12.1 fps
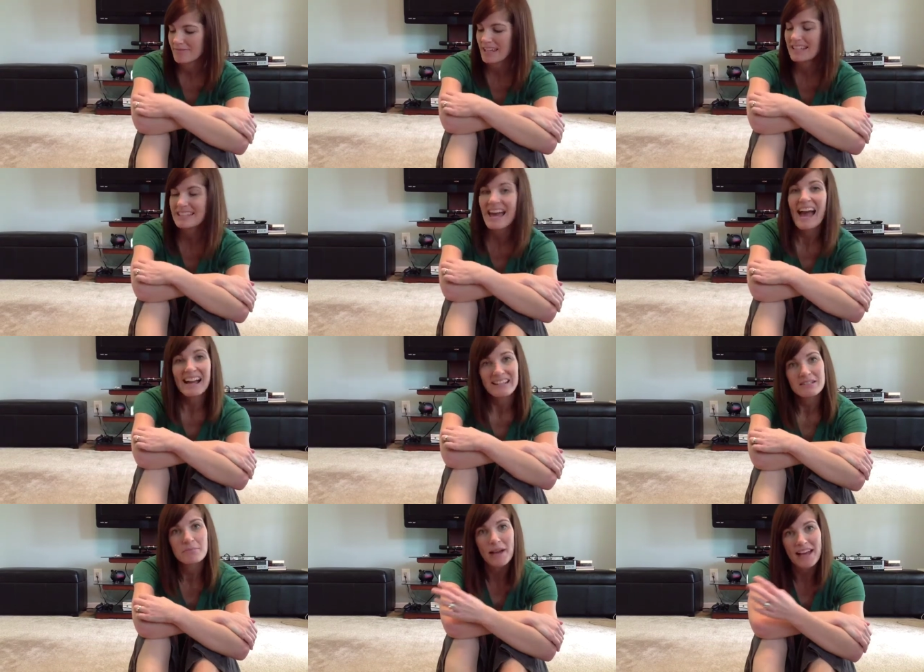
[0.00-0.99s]

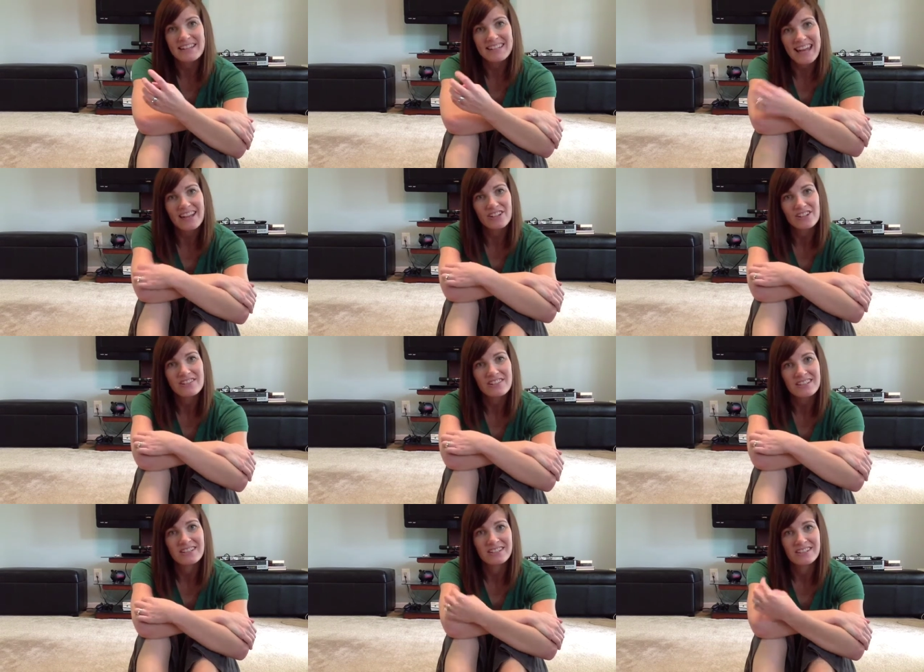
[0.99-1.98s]
attacked by daggers.
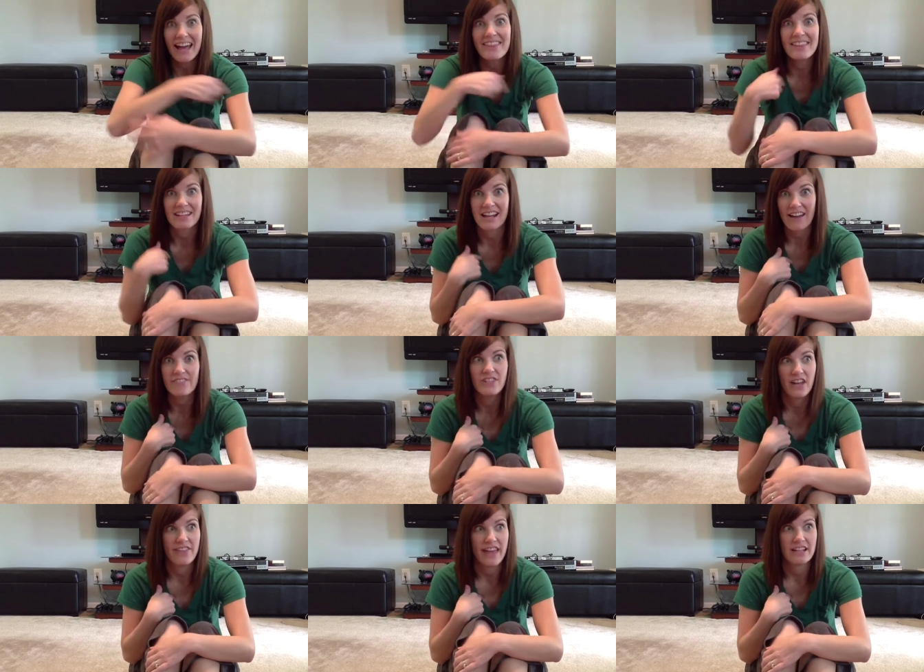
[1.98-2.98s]
I think I've
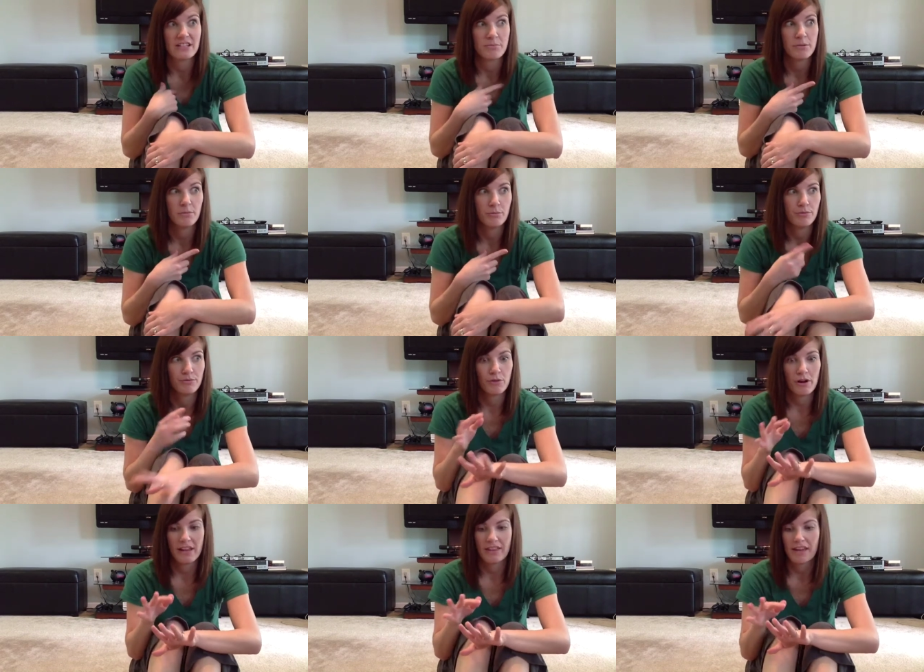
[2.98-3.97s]
done that to people before.
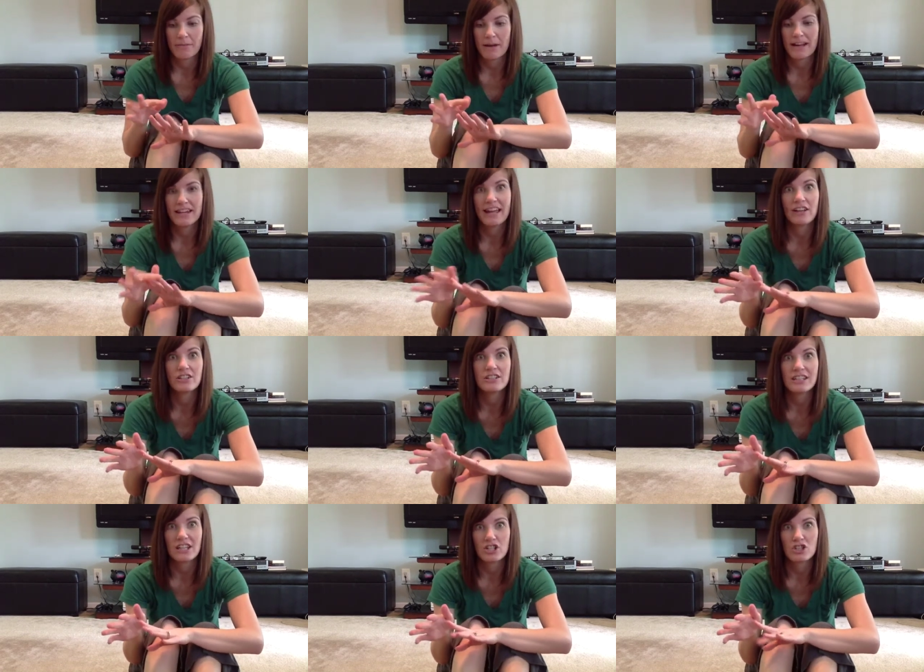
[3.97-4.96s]
Like my nails
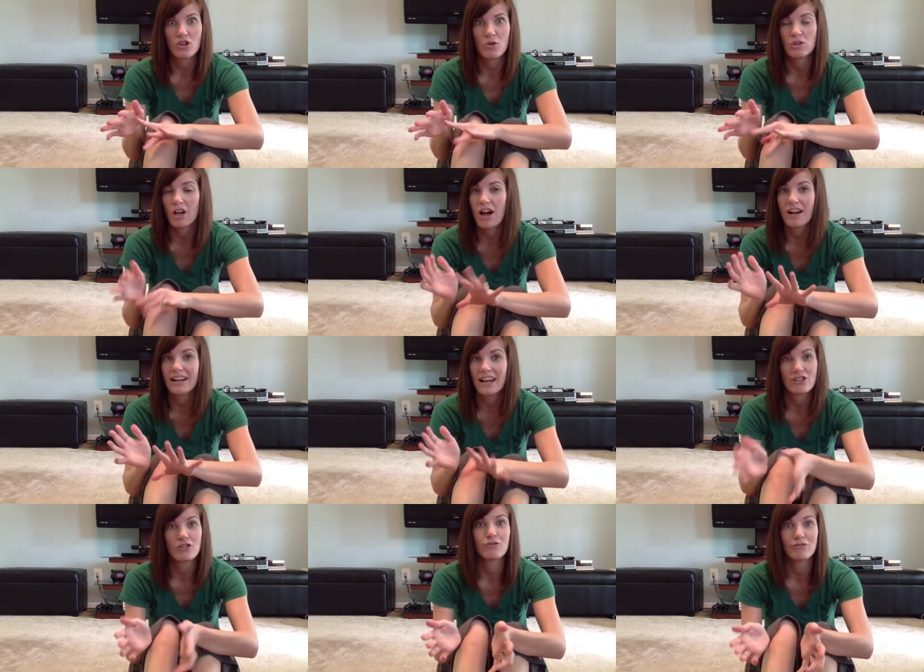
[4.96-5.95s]
get so long I
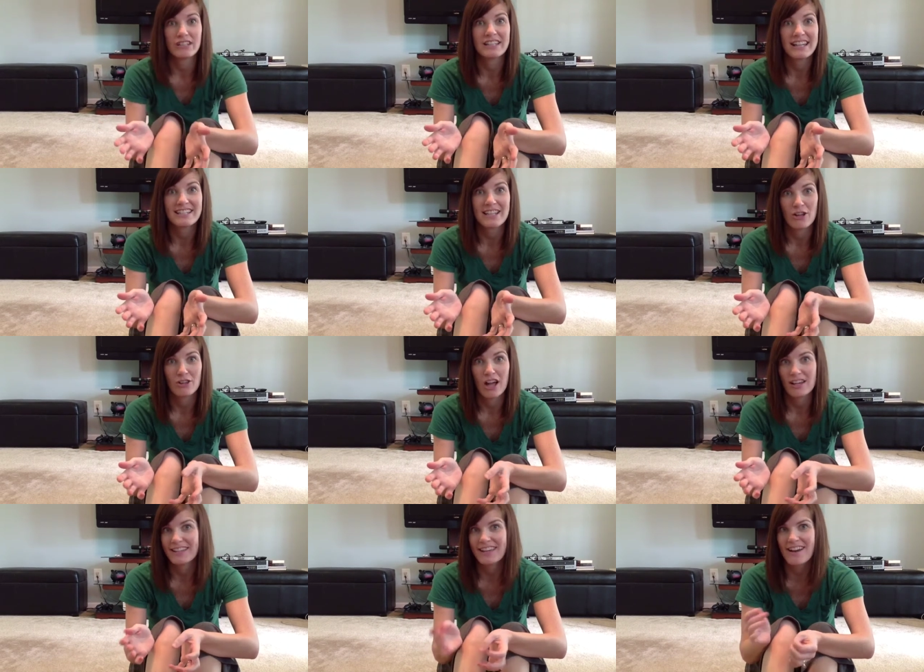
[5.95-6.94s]
don't realize how
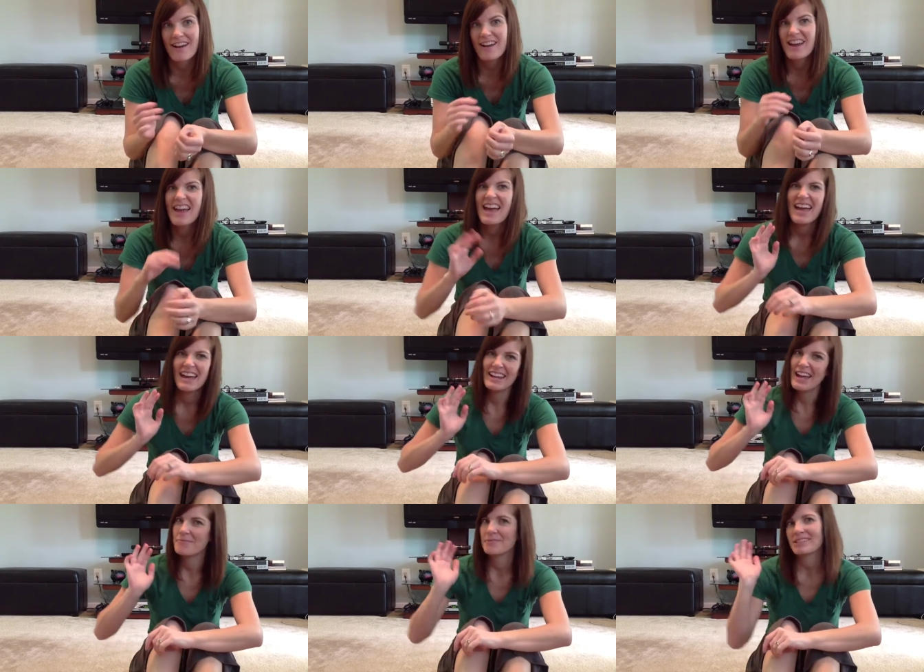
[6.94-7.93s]
long they are and
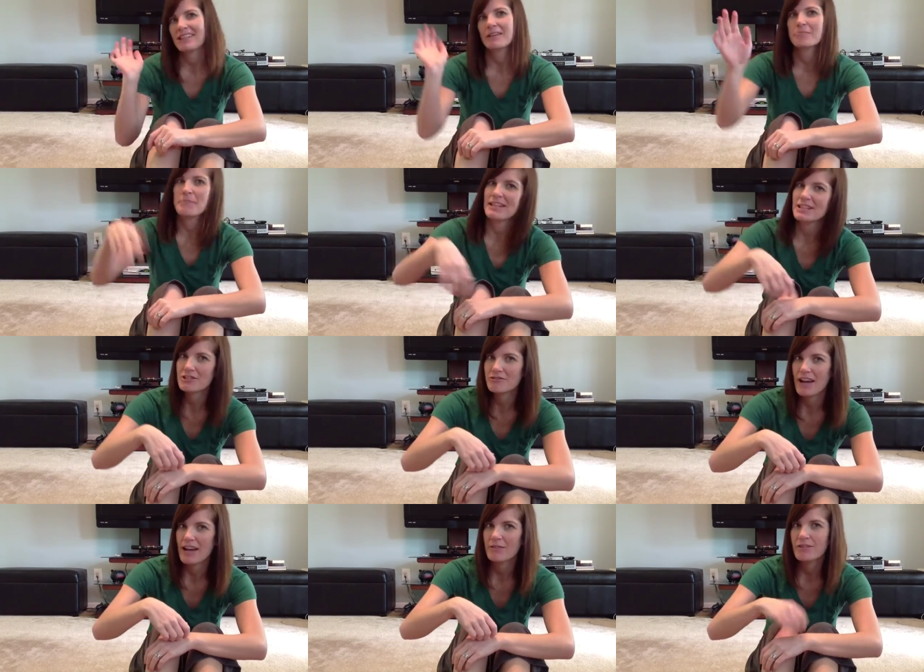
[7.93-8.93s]
I'm just like messing
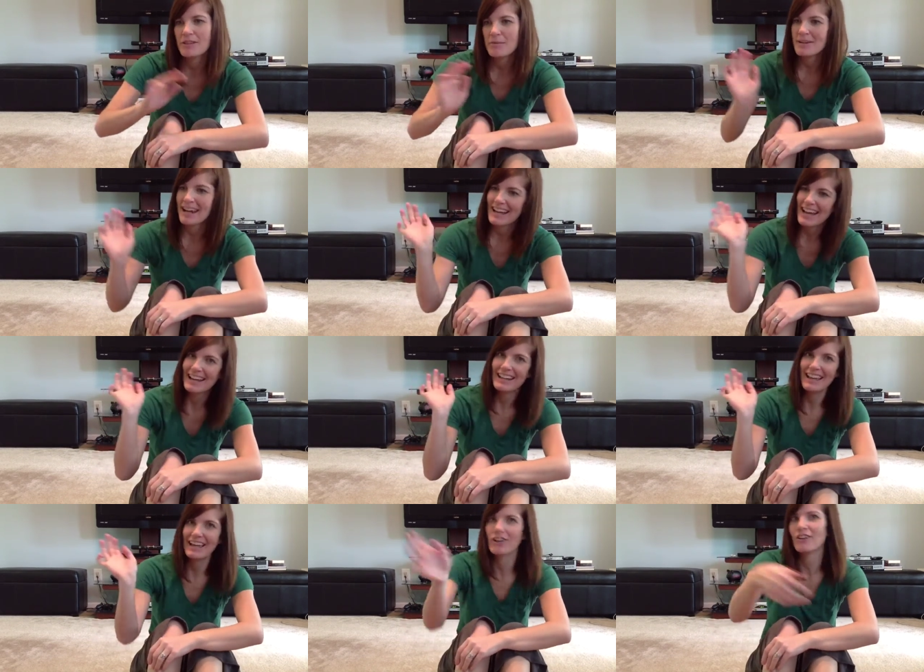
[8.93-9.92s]
around with them and I kind of
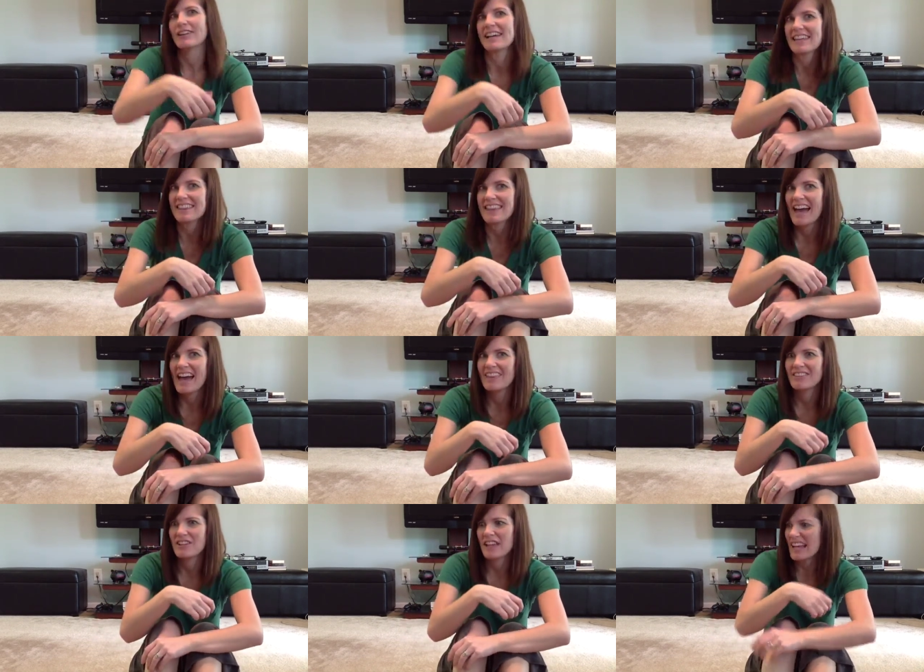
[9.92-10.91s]
like go like that and
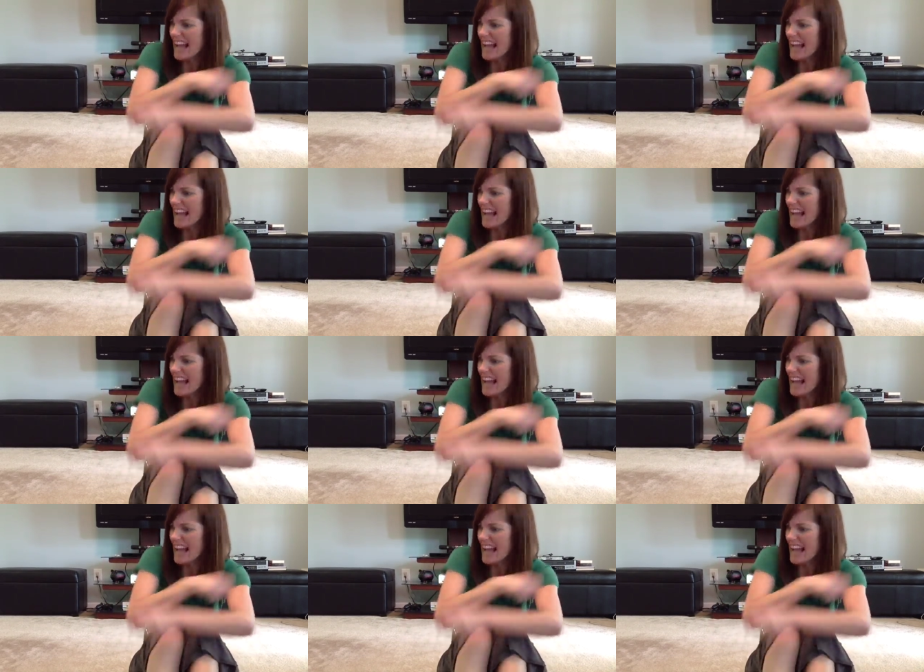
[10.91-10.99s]
they're like,